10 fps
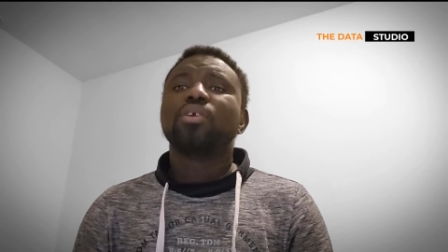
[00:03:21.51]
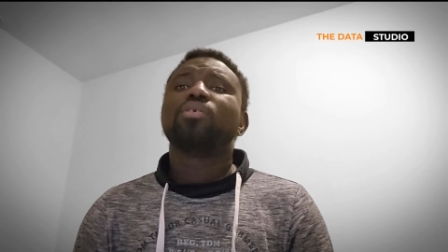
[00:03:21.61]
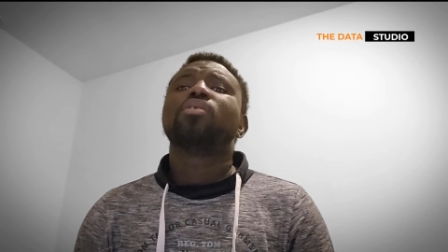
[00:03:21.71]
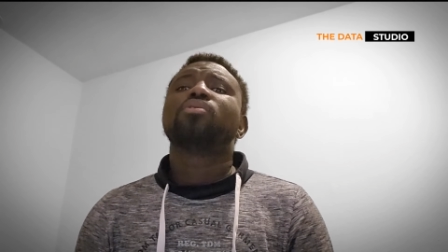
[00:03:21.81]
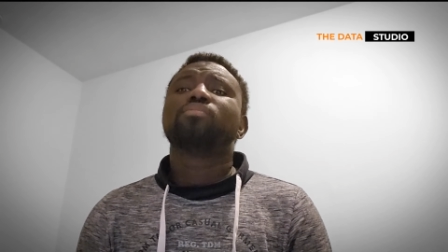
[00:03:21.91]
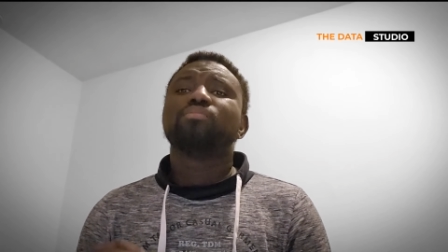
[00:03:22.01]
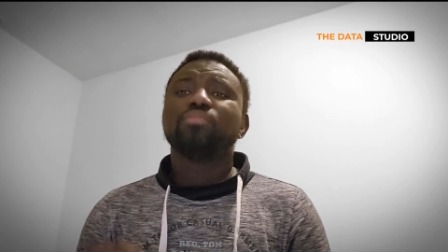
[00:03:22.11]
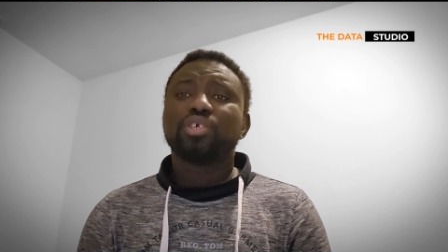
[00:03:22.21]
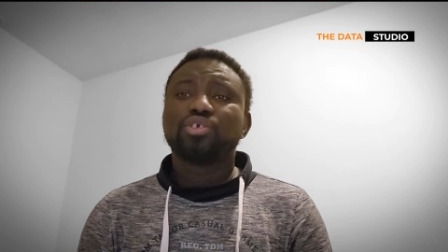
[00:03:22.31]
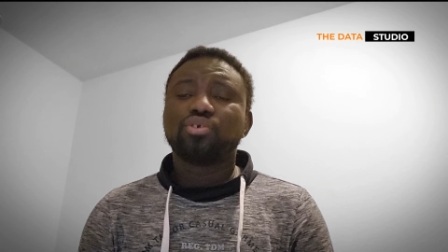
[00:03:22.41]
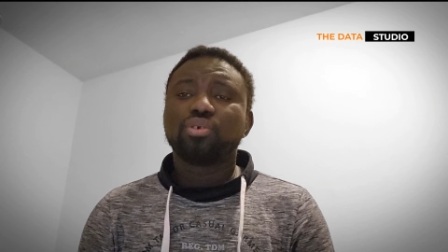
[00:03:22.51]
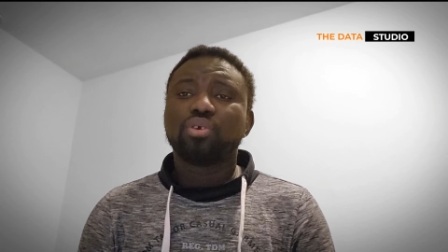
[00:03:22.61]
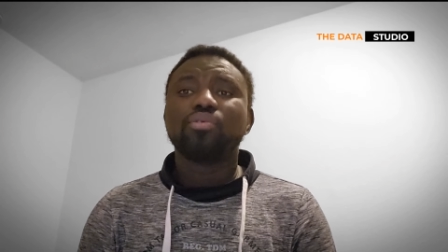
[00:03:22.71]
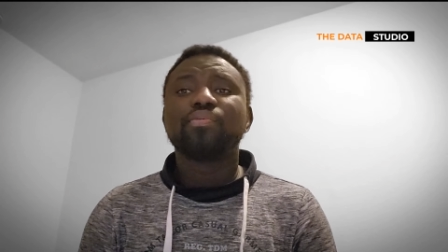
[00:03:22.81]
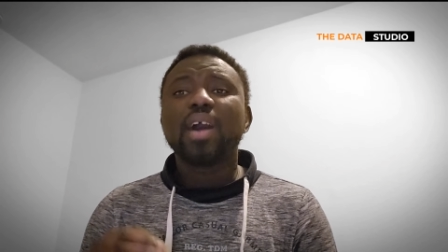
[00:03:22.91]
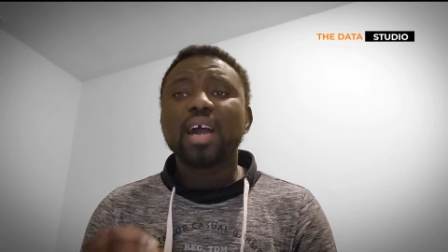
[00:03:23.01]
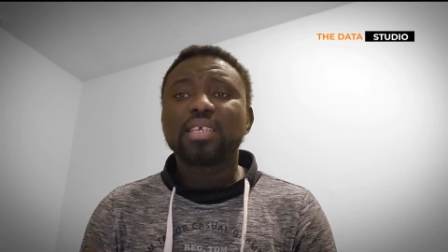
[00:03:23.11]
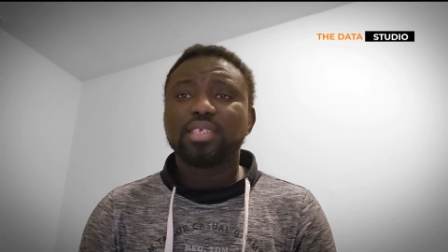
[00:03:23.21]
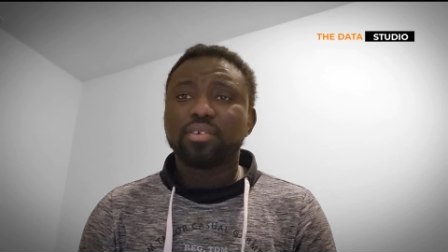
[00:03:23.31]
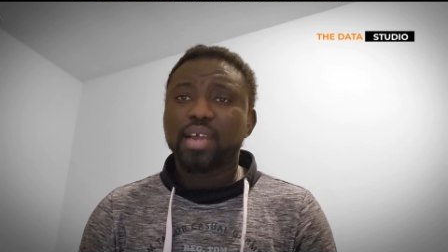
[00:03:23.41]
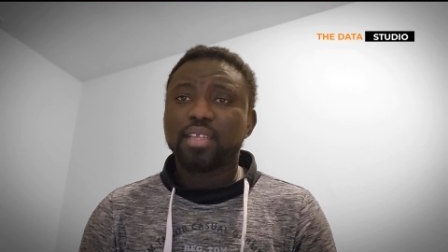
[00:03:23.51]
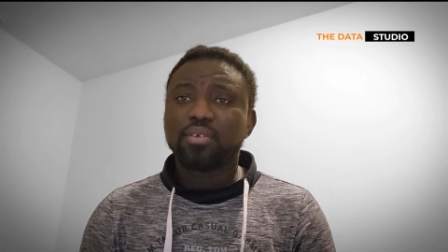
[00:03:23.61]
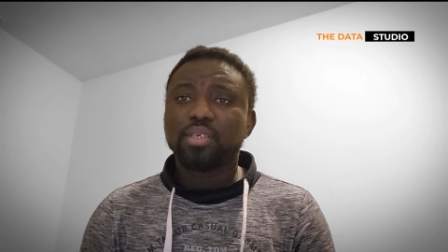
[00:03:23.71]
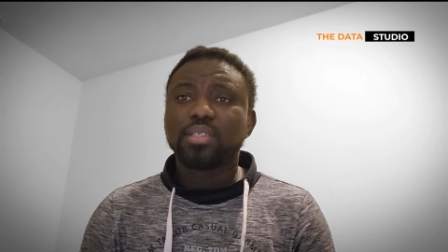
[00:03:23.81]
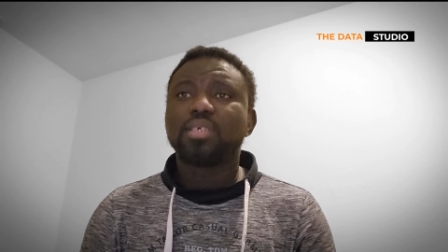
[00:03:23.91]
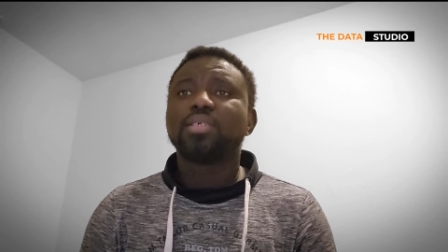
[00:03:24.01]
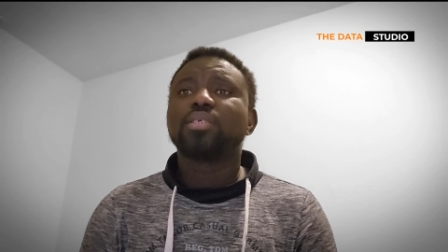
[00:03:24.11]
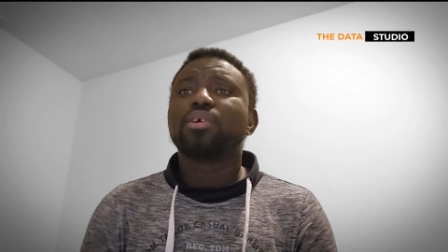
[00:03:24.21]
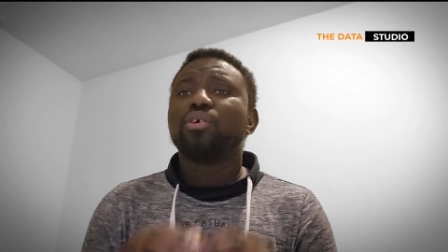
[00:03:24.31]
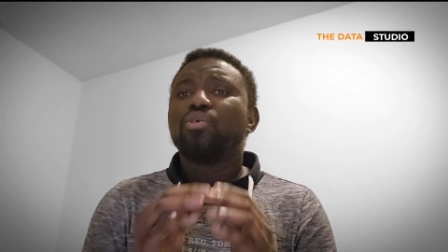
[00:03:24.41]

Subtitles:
You need to make sure you've asked the right questions.